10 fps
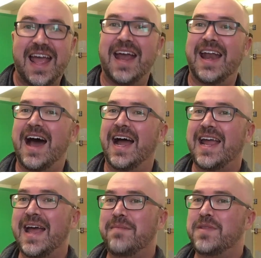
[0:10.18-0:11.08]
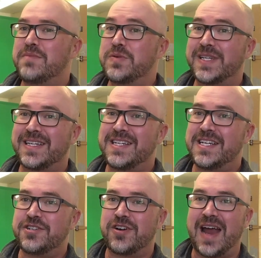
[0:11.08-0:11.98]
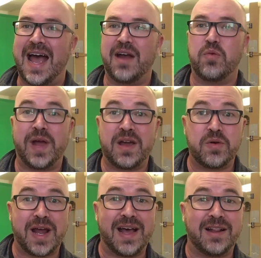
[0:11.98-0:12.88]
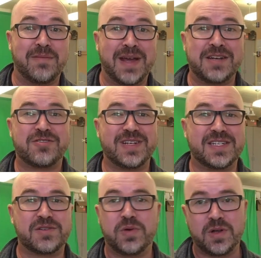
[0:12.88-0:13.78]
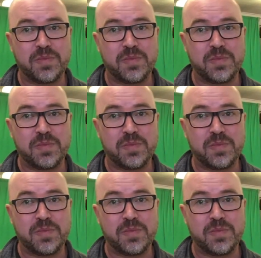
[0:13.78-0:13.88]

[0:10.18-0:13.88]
and I am the music teacher at Wayota Elementary School,